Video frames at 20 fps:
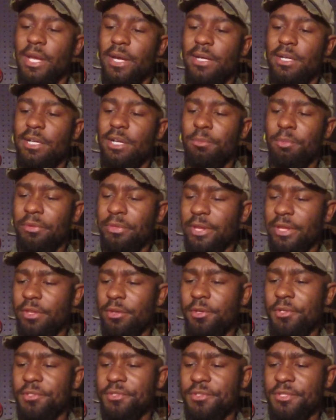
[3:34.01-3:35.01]
Uh, and one thing I
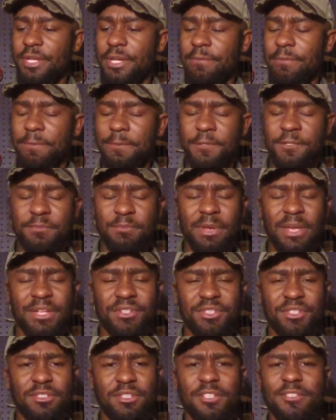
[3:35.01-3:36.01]
noticed that this
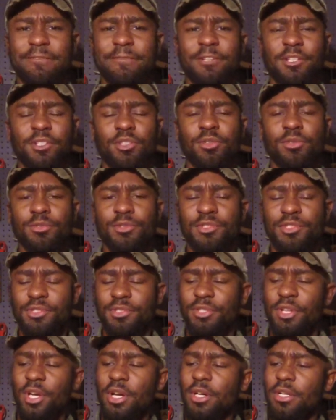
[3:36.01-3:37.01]
magazine does fit a little
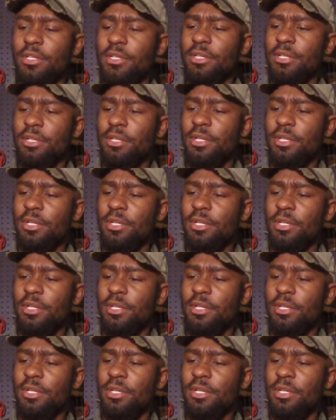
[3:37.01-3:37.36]
snug,